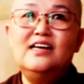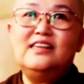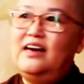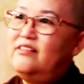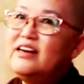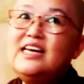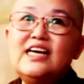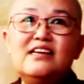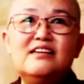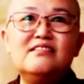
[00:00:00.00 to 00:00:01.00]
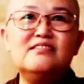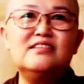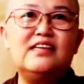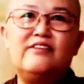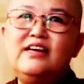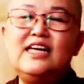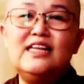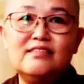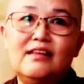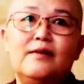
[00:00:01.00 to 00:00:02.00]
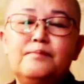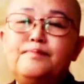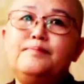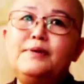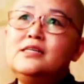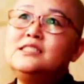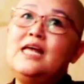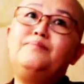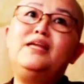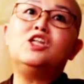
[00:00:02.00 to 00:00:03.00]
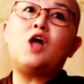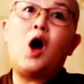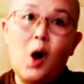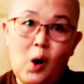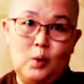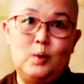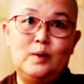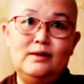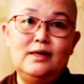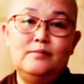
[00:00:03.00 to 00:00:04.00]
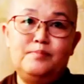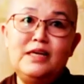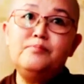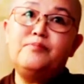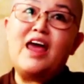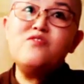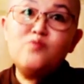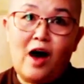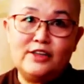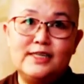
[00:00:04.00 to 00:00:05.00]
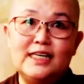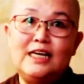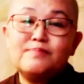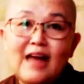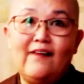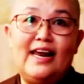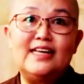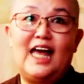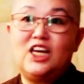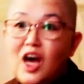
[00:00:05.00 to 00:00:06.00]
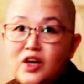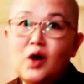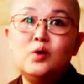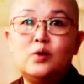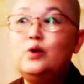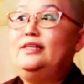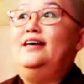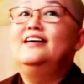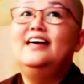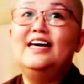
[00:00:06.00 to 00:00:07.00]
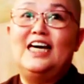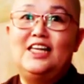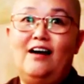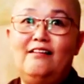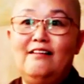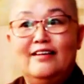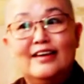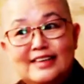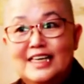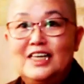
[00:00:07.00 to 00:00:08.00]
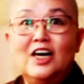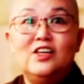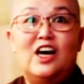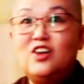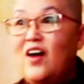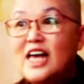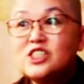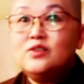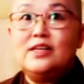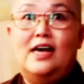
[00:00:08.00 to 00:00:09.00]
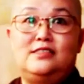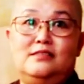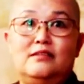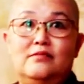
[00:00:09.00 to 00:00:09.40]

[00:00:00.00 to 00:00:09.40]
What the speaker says: They're really, because they've been told, being brainwashed, keep telling that you're no good, you know, you're not as good as